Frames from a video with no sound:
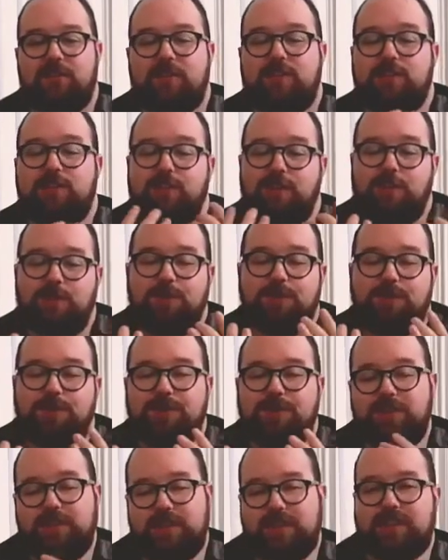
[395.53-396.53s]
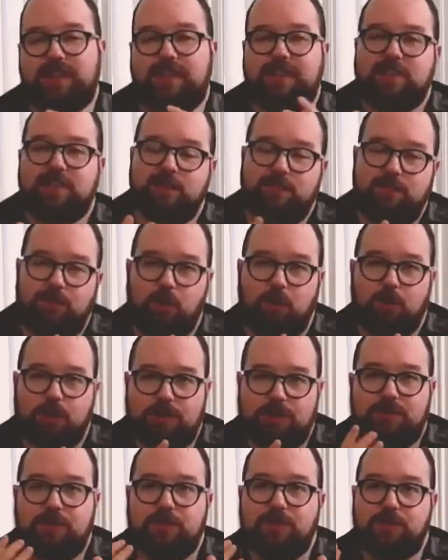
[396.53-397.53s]
The solution to this tends to
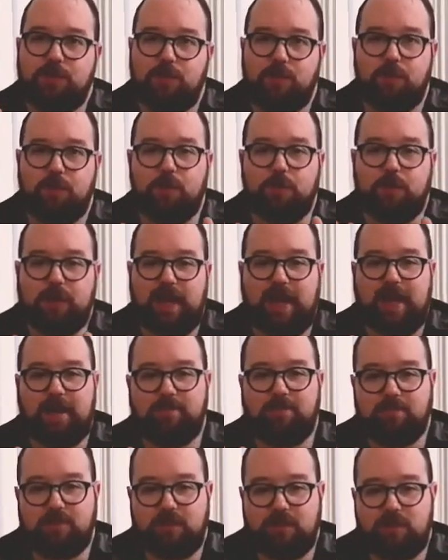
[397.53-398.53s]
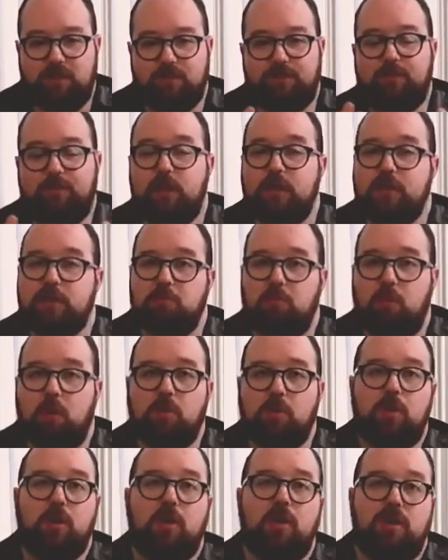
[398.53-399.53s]
fall into two camps. The first
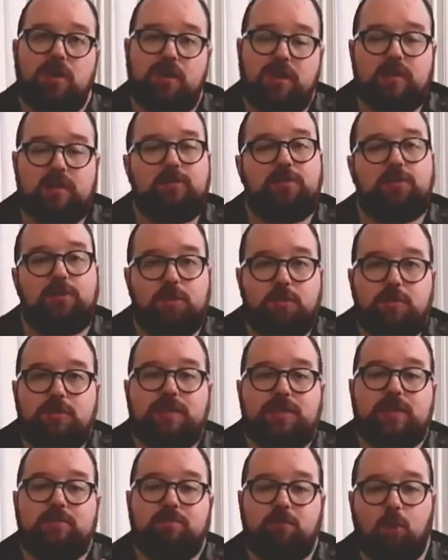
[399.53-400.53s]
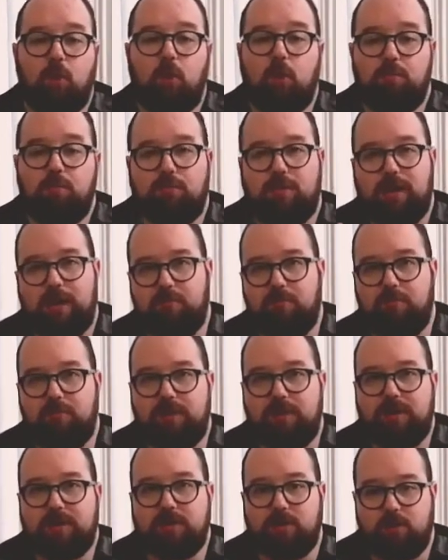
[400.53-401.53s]
one is using more
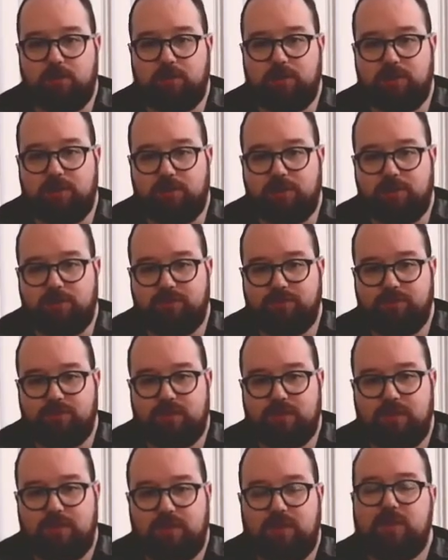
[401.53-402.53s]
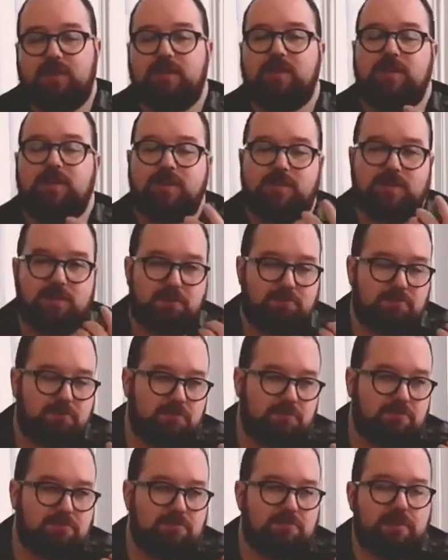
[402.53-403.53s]
primary sources.
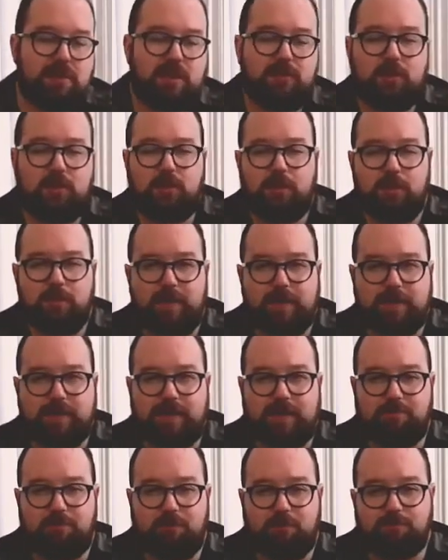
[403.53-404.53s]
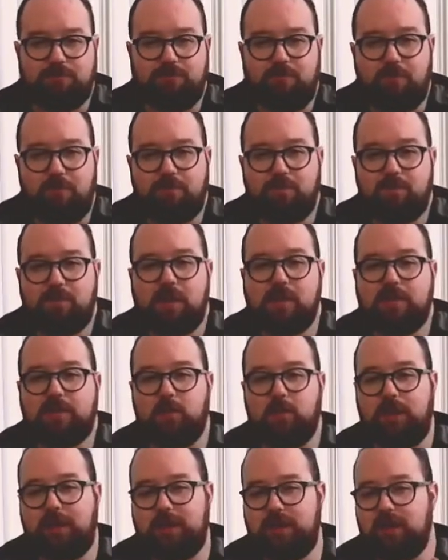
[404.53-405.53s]
I'll give you another example.
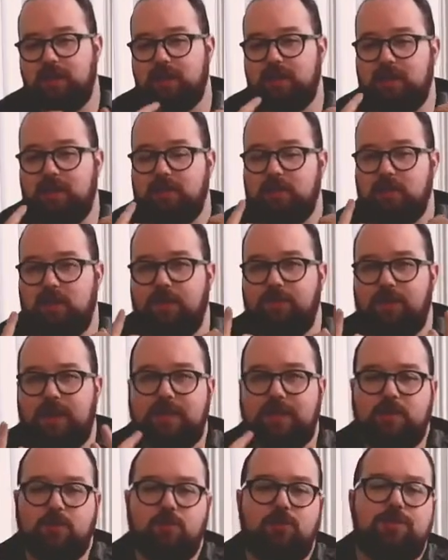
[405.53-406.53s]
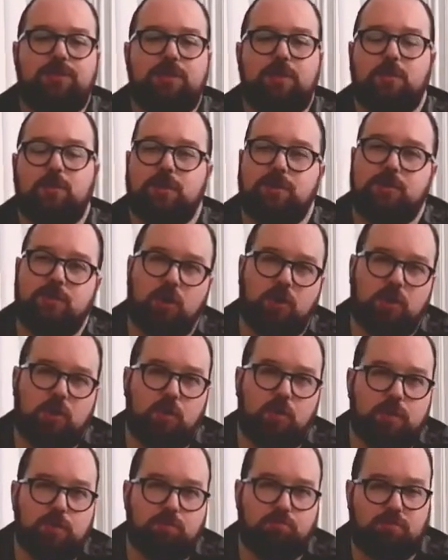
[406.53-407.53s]
So if I told you a
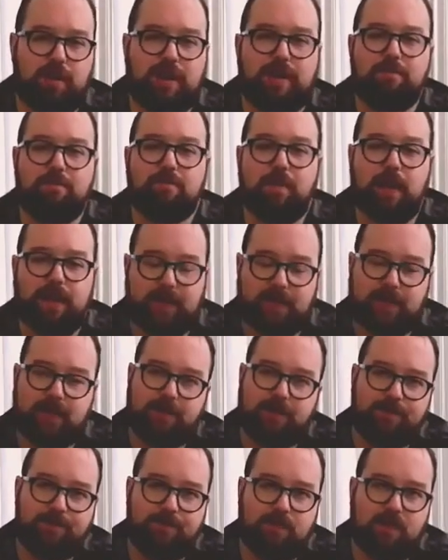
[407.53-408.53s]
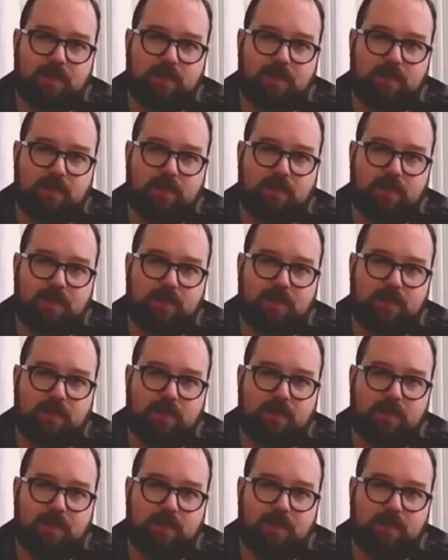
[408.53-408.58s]
duck was bright pink,